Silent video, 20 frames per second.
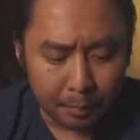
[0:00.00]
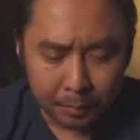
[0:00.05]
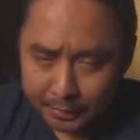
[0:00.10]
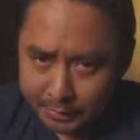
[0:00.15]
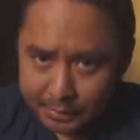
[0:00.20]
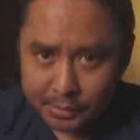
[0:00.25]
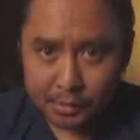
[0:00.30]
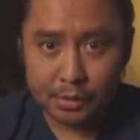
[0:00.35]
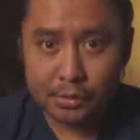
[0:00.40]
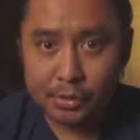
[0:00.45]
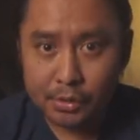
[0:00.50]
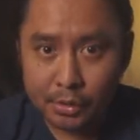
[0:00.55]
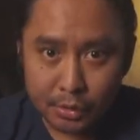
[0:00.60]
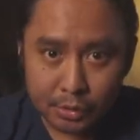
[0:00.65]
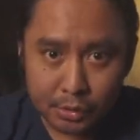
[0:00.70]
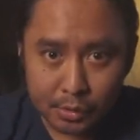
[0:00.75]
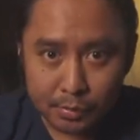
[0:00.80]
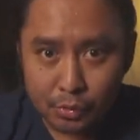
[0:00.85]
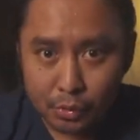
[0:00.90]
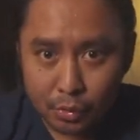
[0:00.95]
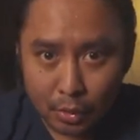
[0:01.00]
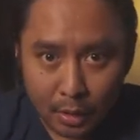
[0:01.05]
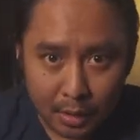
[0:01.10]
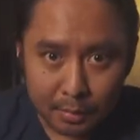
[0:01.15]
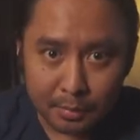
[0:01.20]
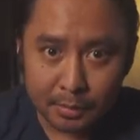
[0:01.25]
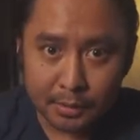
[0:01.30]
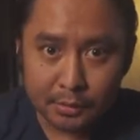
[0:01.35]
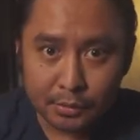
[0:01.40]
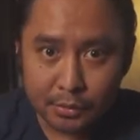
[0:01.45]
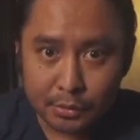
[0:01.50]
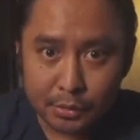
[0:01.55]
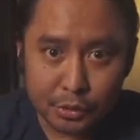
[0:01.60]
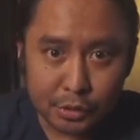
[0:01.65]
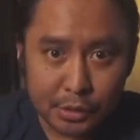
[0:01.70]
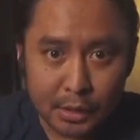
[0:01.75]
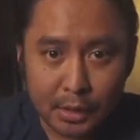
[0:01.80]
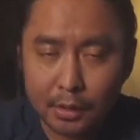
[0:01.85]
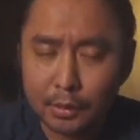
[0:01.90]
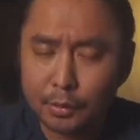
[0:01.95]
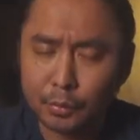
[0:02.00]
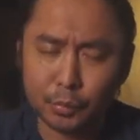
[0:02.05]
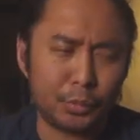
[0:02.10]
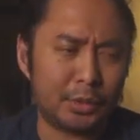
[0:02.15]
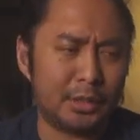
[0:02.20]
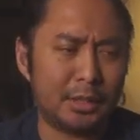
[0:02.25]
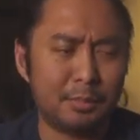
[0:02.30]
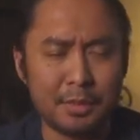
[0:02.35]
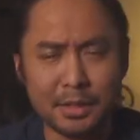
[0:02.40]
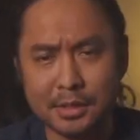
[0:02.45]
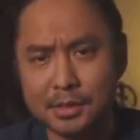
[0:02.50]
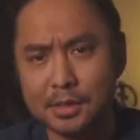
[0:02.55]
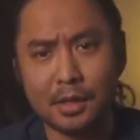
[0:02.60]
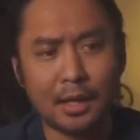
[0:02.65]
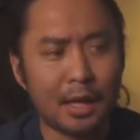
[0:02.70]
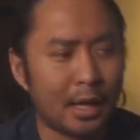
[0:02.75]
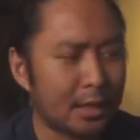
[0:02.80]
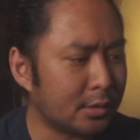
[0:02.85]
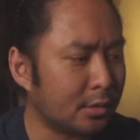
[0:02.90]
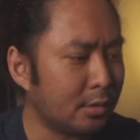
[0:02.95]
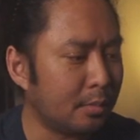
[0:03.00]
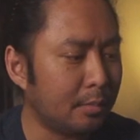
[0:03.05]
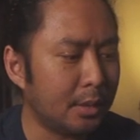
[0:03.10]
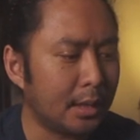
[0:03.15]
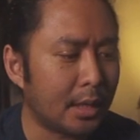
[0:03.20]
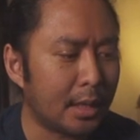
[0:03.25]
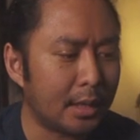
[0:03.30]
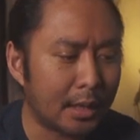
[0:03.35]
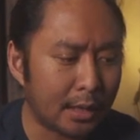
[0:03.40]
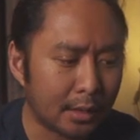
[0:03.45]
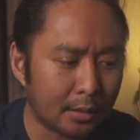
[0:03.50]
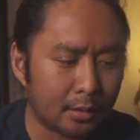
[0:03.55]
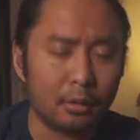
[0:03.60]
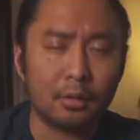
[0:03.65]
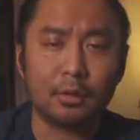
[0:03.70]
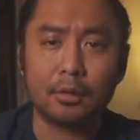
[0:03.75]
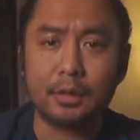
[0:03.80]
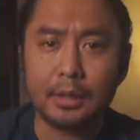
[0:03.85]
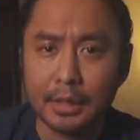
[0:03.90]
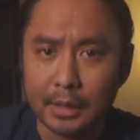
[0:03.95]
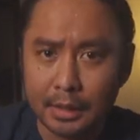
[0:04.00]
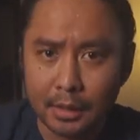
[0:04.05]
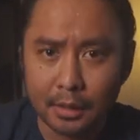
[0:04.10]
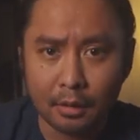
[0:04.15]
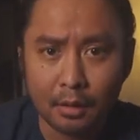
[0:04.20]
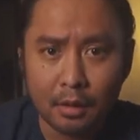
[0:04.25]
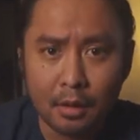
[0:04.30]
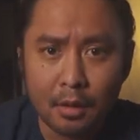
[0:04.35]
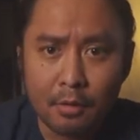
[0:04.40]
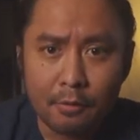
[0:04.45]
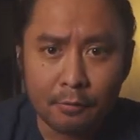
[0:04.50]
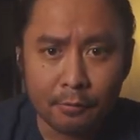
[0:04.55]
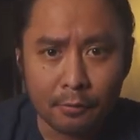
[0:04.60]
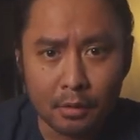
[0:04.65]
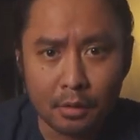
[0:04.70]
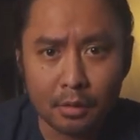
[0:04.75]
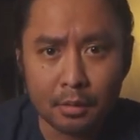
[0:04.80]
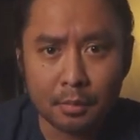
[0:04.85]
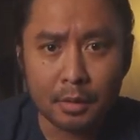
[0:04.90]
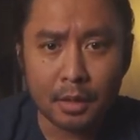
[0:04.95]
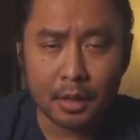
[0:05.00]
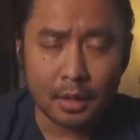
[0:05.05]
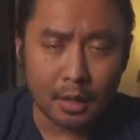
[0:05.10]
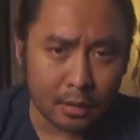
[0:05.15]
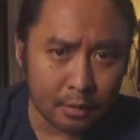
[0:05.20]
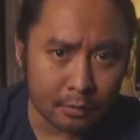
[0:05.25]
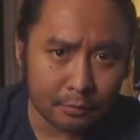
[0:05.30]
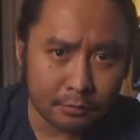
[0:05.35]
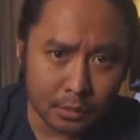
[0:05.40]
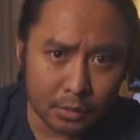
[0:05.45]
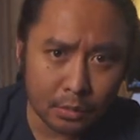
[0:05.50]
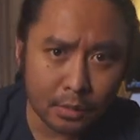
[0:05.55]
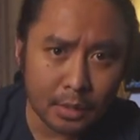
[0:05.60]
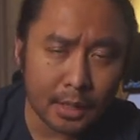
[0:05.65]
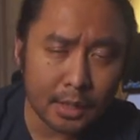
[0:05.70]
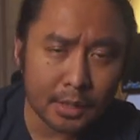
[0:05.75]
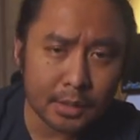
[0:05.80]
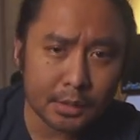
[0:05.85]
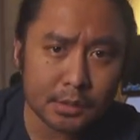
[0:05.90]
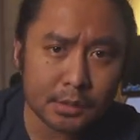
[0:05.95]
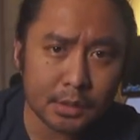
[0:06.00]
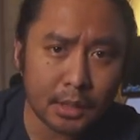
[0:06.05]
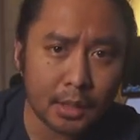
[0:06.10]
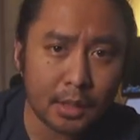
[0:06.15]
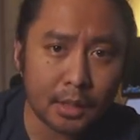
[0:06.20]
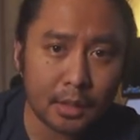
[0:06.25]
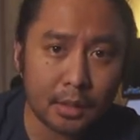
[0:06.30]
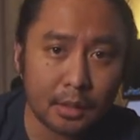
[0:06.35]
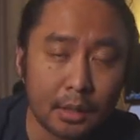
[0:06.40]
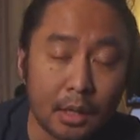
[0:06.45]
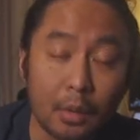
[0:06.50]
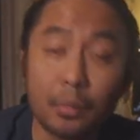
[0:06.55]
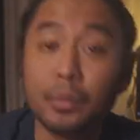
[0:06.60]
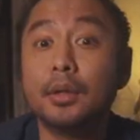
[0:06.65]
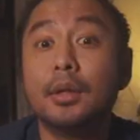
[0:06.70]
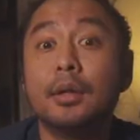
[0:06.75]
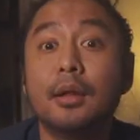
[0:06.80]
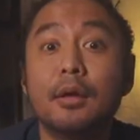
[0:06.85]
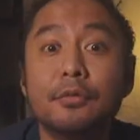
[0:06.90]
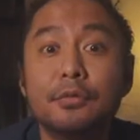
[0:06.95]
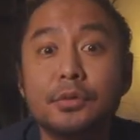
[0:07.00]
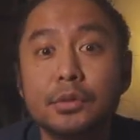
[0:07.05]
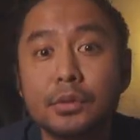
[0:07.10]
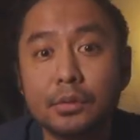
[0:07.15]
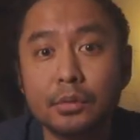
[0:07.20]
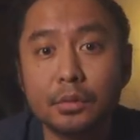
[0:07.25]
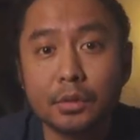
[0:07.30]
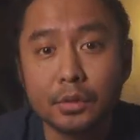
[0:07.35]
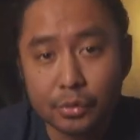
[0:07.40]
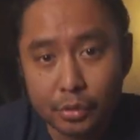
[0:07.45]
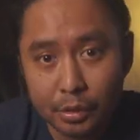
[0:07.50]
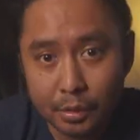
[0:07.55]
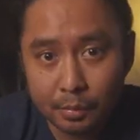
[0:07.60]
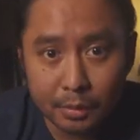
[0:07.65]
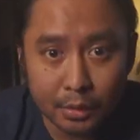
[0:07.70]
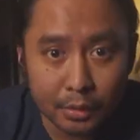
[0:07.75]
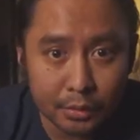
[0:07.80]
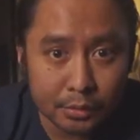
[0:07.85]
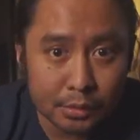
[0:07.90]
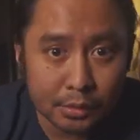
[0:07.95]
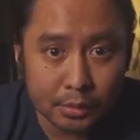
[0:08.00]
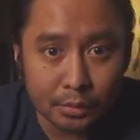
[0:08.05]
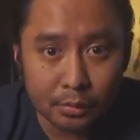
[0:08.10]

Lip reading: please consider subscribing to the channel. It really means a lot to me. I like learning from a lot of you guys. And I would love to contribute